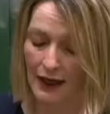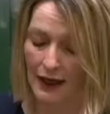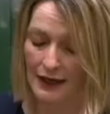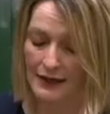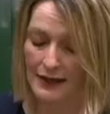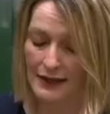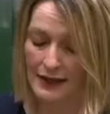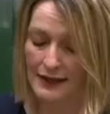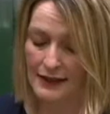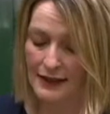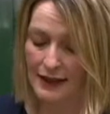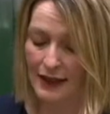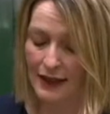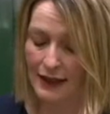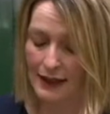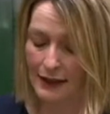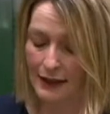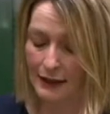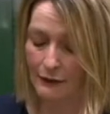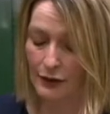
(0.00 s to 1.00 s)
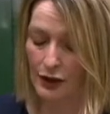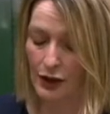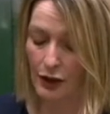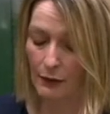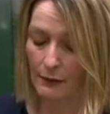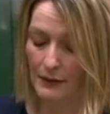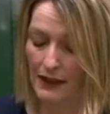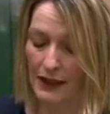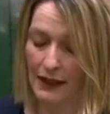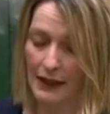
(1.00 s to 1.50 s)
And it is a clear
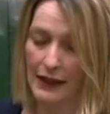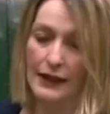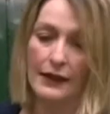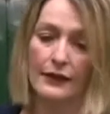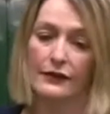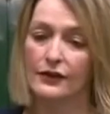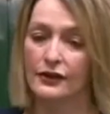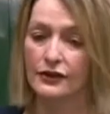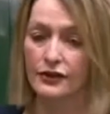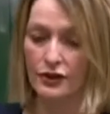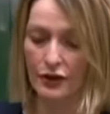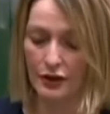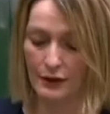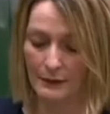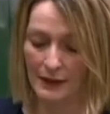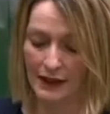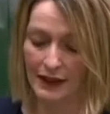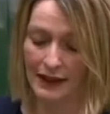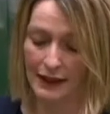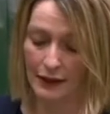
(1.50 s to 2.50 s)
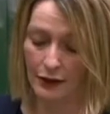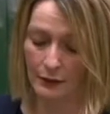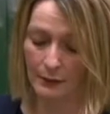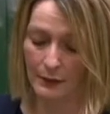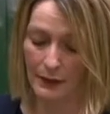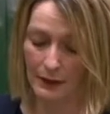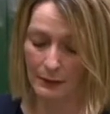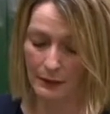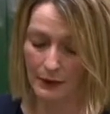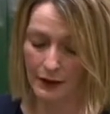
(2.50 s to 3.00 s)
anomaly that terminally ill
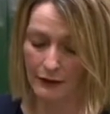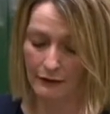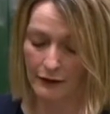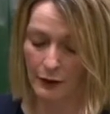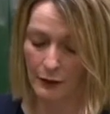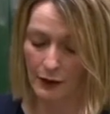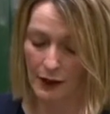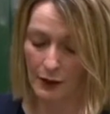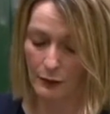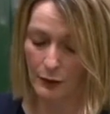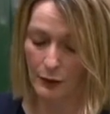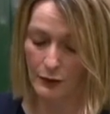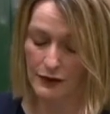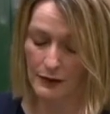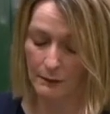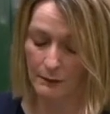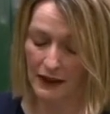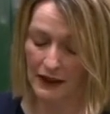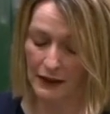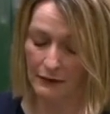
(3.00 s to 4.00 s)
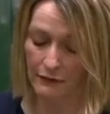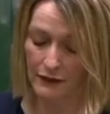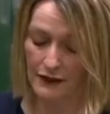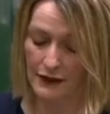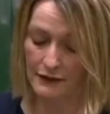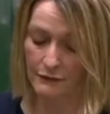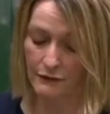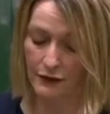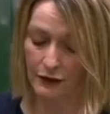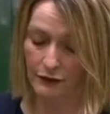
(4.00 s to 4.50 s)
people are only awarded
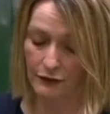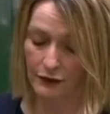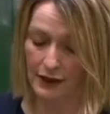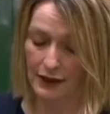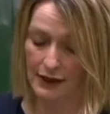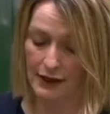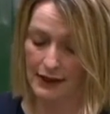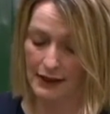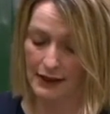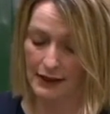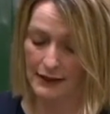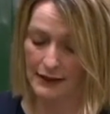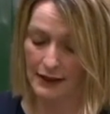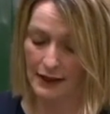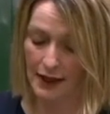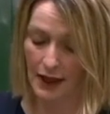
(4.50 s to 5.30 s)
benefits for 3 years.